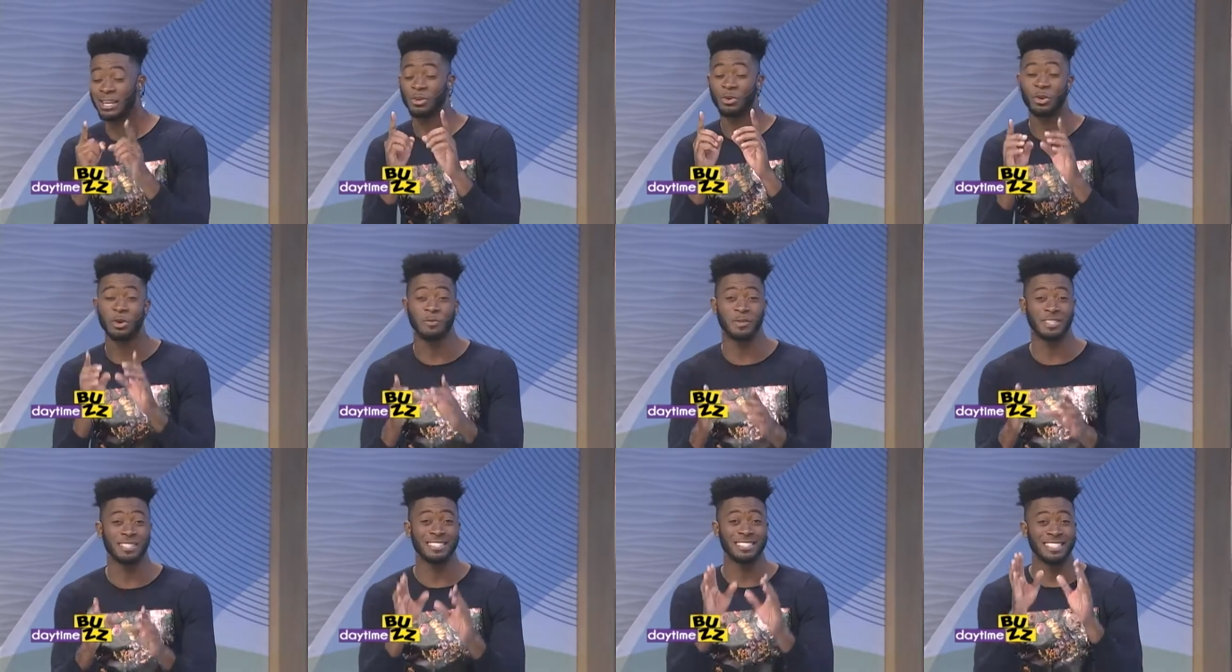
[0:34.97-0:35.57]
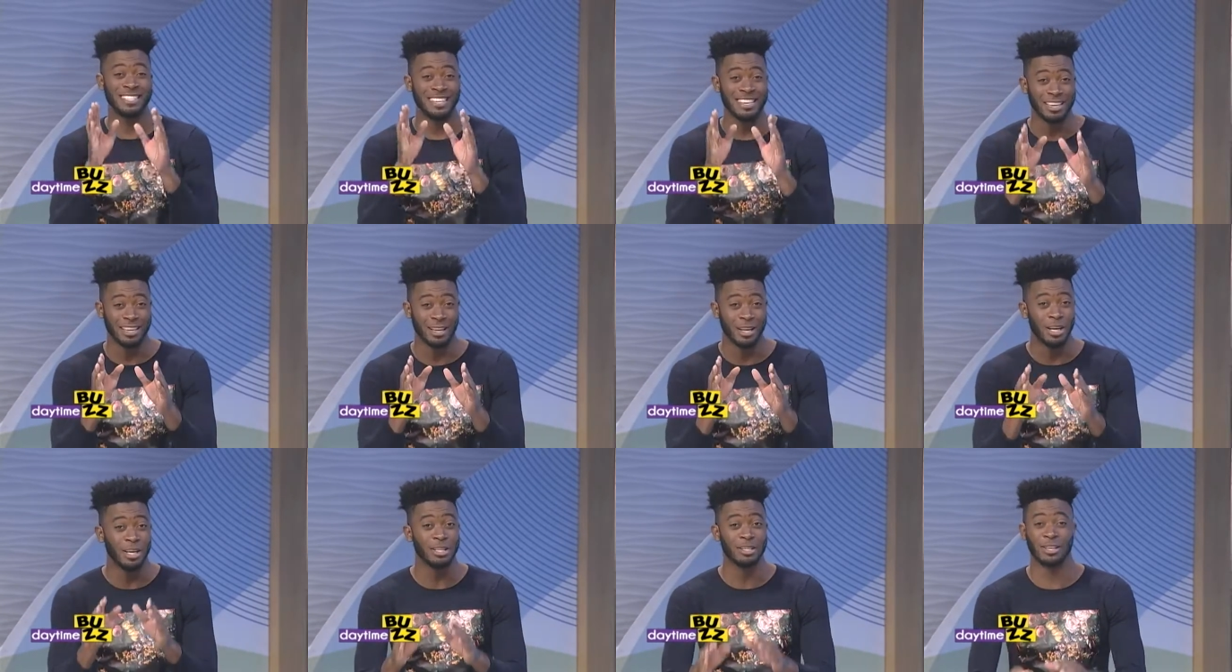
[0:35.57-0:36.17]
I don't know if you're seeing
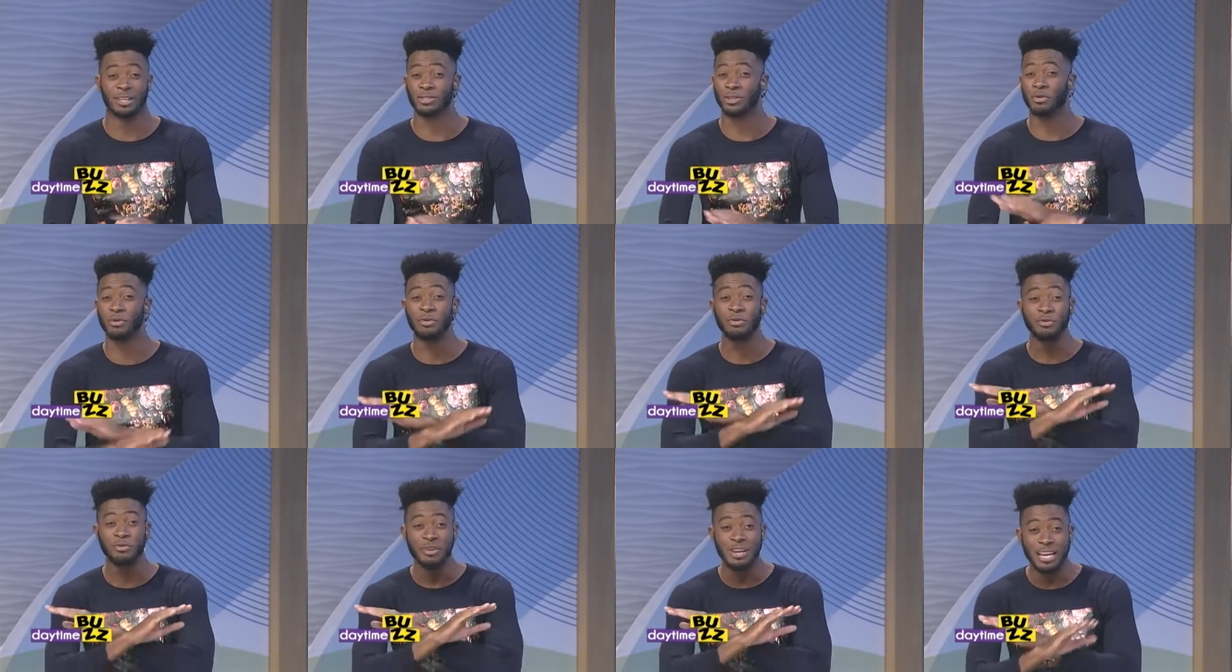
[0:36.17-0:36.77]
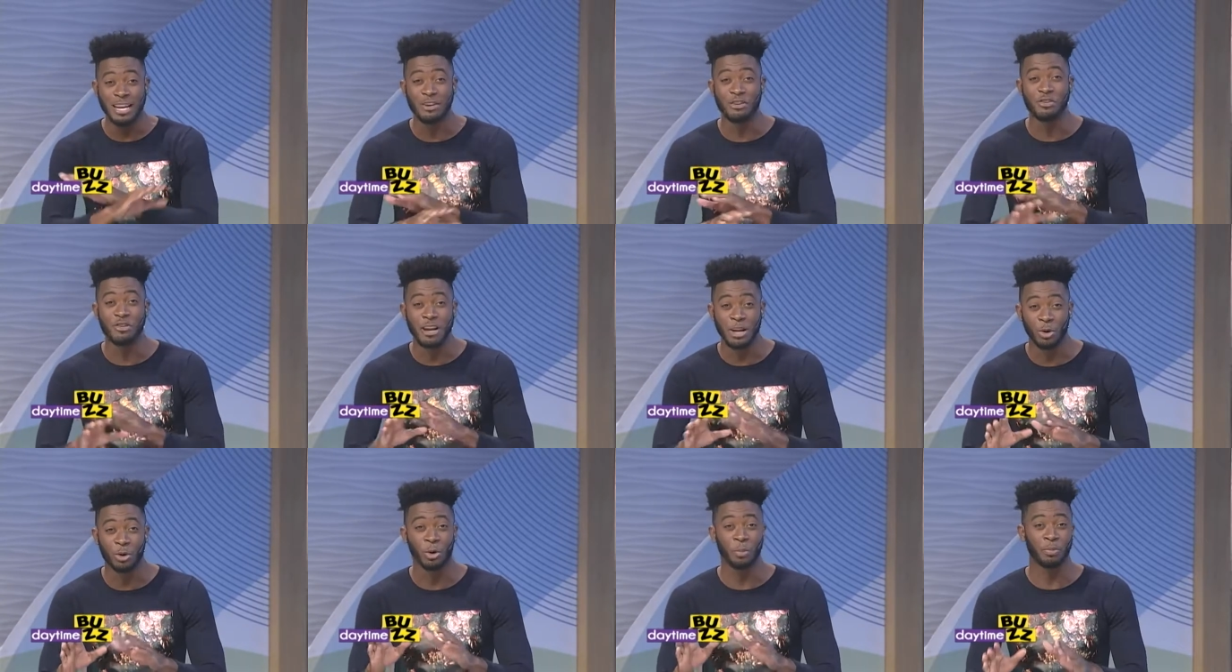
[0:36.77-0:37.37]
so some really,
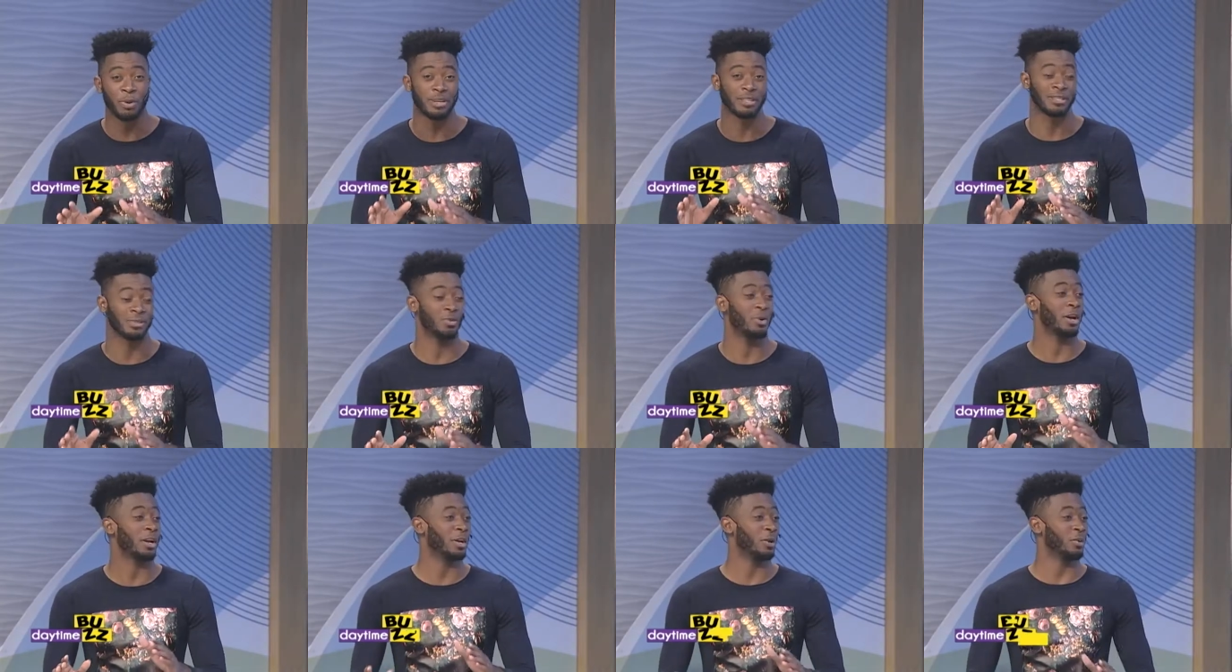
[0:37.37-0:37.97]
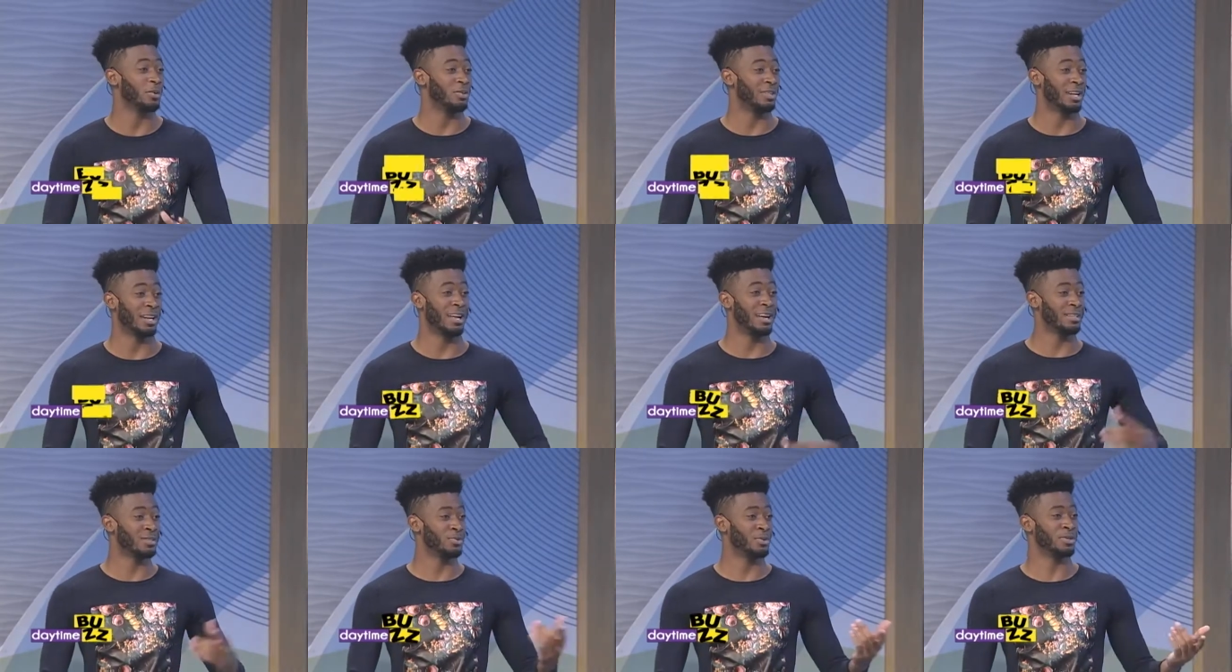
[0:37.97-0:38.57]
really good prizes we are giving.
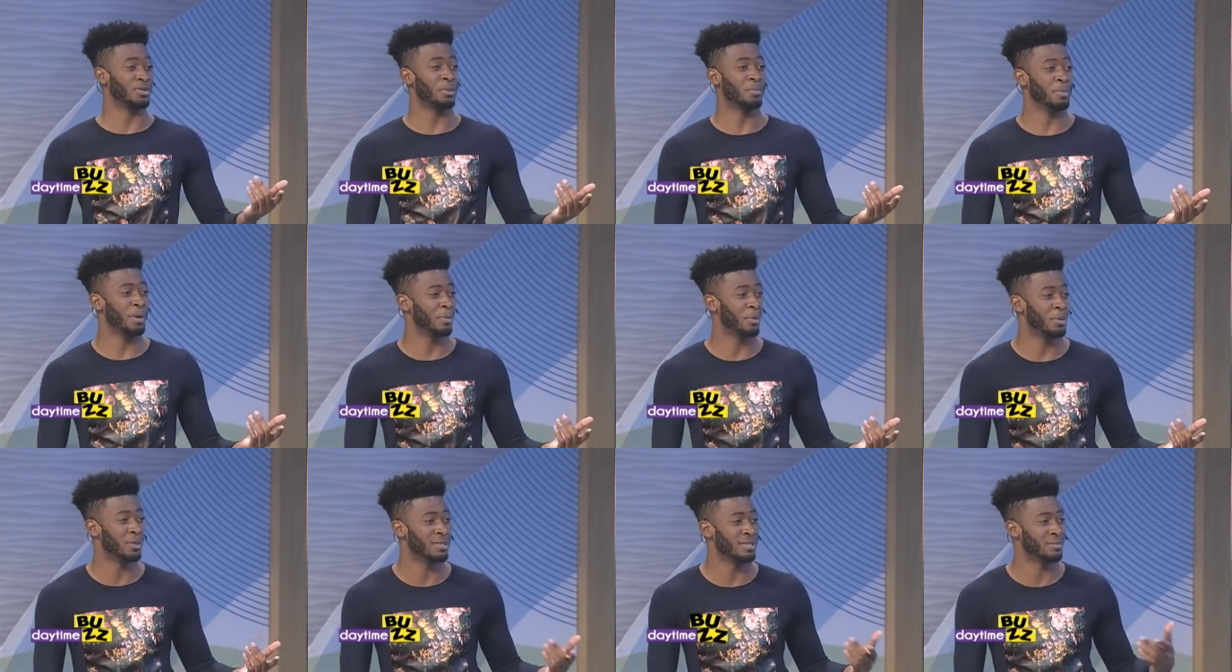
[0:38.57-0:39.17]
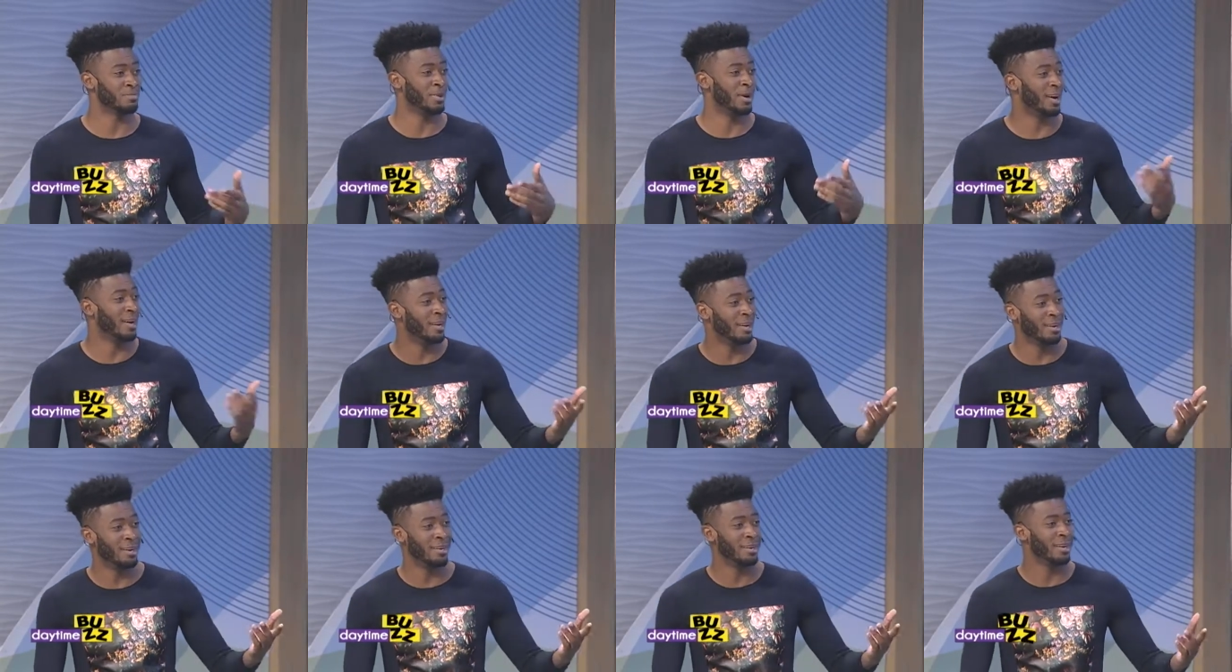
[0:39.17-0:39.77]
Last week some people win
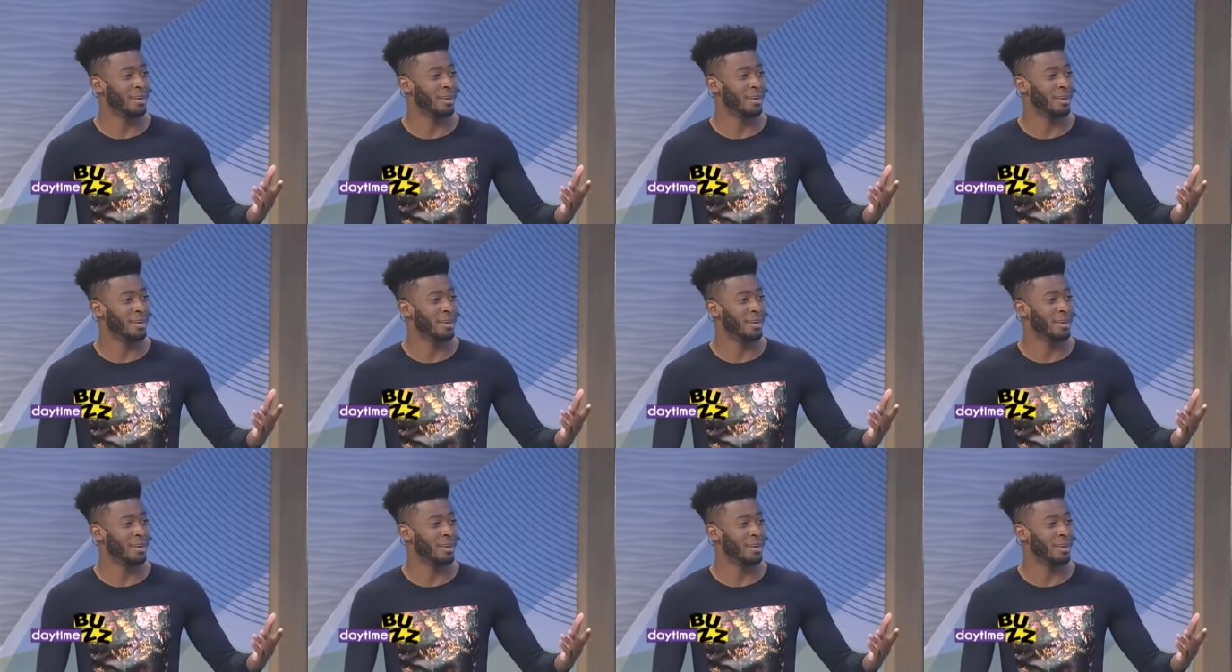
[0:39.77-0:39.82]
spa.